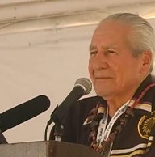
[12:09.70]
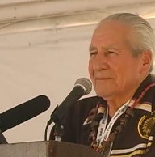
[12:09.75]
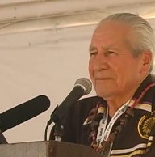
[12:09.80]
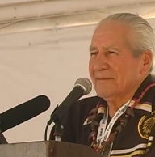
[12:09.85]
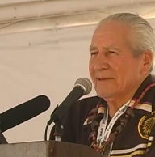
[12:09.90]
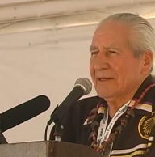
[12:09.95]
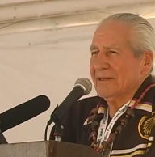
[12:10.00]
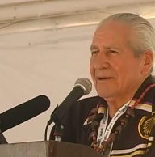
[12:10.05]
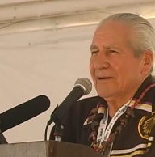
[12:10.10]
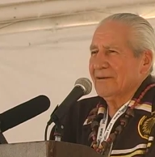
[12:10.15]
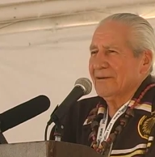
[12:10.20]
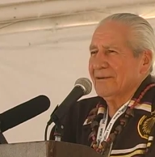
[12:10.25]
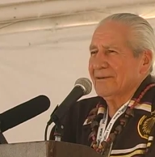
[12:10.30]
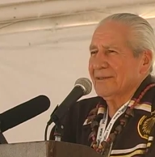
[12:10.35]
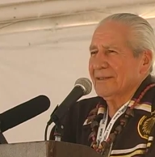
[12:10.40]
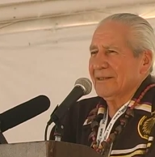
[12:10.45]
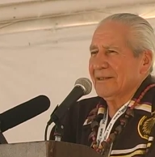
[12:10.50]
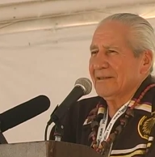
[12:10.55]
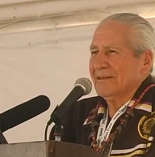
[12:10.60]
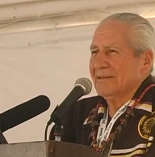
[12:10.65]
my uncle
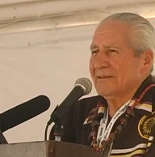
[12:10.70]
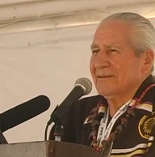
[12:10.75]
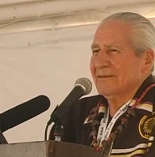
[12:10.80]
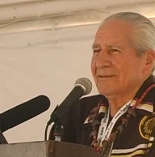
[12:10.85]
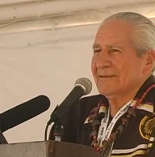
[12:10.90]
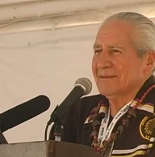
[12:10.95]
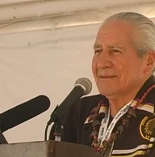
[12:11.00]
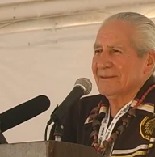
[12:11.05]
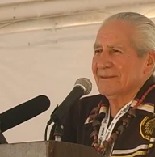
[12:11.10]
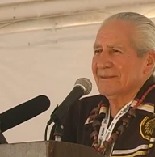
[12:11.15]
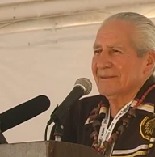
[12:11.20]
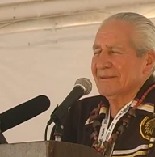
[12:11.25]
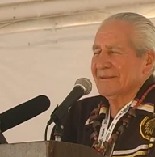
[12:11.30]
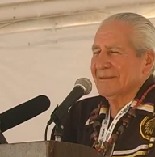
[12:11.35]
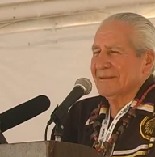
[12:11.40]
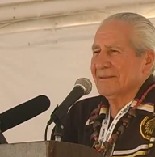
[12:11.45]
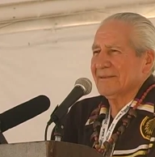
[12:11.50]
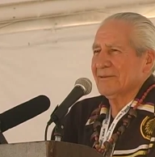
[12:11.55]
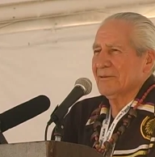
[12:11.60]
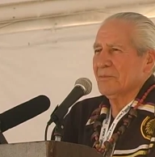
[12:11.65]
here,
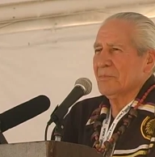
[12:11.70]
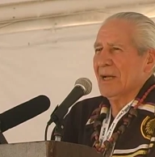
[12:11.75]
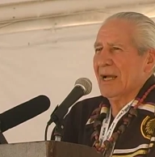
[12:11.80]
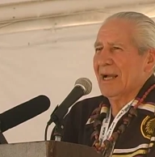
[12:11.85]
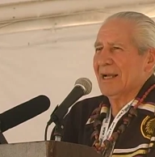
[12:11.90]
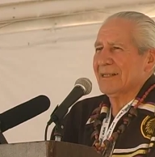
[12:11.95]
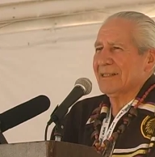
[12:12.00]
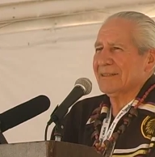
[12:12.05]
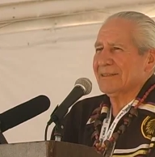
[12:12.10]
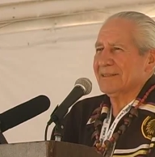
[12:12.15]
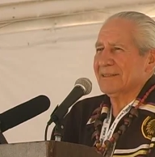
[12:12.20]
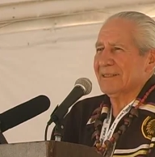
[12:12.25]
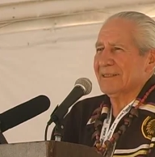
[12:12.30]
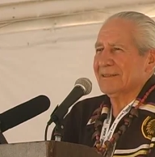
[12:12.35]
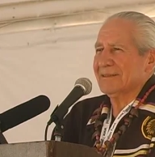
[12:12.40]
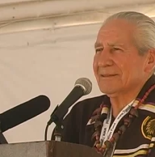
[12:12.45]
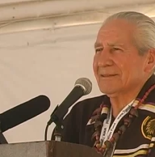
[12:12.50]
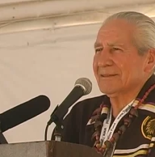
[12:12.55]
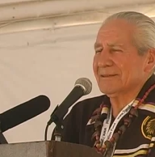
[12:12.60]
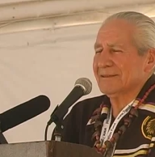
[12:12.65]
Tupac, he
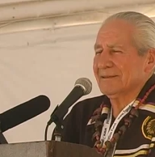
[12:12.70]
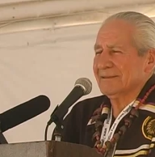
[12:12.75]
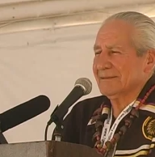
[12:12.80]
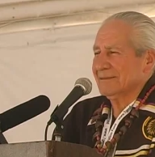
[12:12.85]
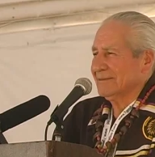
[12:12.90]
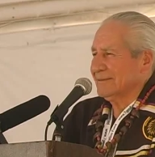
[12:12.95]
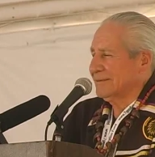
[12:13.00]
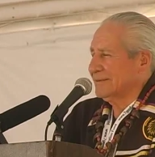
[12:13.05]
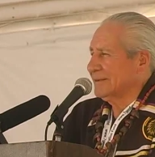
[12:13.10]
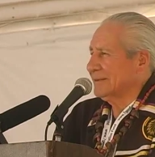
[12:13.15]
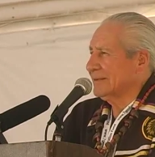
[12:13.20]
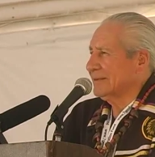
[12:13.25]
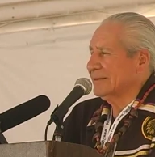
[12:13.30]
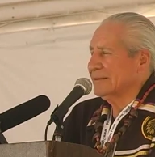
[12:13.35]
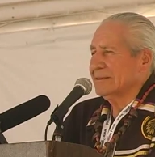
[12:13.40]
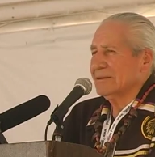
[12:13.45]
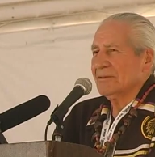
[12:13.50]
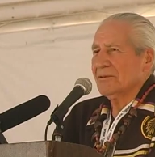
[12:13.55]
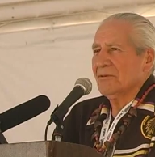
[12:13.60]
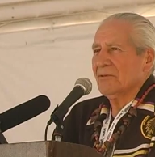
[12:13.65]
says,
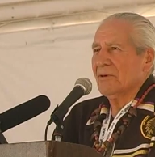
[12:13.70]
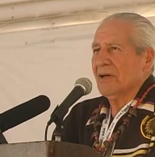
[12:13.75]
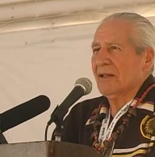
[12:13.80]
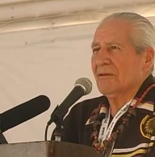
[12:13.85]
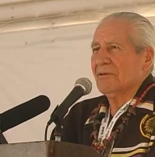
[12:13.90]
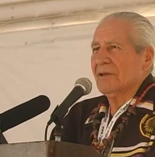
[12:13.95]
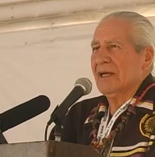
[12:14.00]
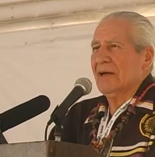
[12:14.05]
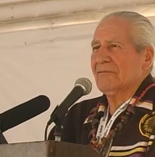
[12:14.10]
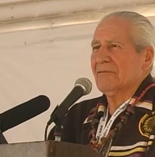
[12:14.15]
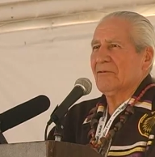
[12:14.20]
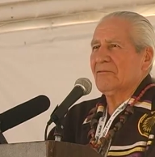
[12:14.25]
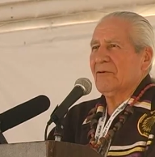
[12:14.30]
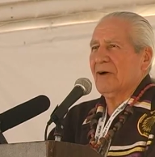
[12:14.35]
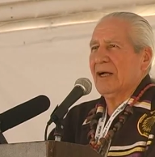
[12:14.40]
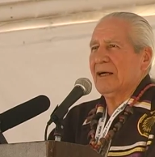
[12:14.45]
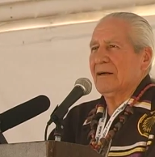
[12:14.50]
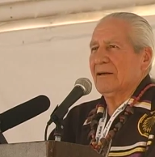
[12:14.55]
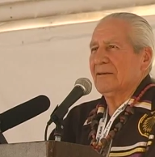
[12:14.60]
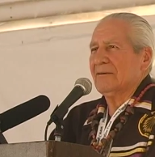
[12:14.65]
well, we have a
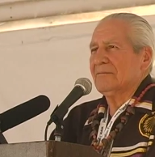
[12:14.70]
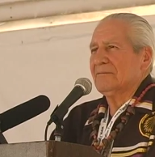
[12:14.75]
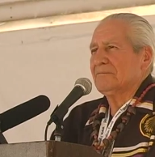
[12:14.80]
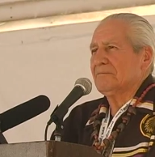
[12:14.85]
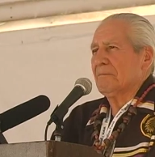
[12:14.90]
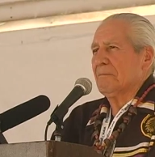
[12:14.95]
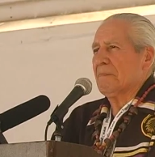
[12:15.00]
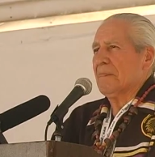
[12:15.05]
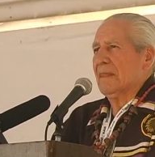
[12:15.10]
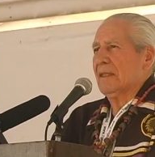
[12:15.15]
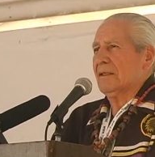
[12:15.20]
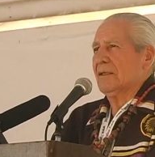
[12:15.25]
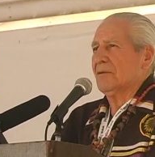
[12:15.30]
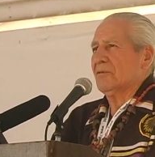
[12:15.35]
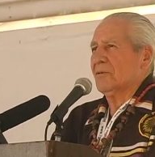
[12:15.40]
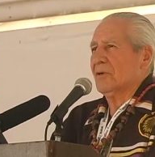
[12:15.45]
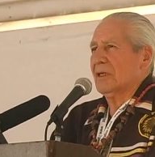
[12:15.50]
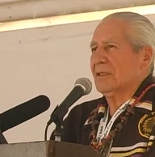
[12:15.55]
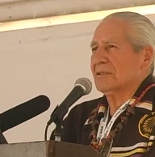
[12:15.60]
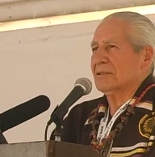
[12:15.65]
fire. And it
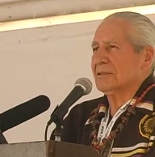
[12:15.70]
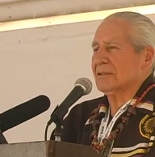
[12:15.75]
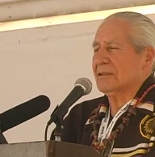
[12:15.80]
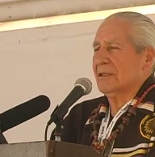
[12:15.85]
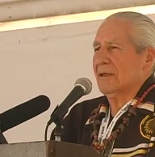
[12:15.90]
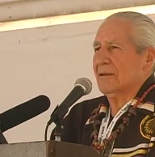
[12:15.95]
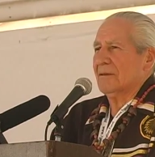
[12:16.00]
was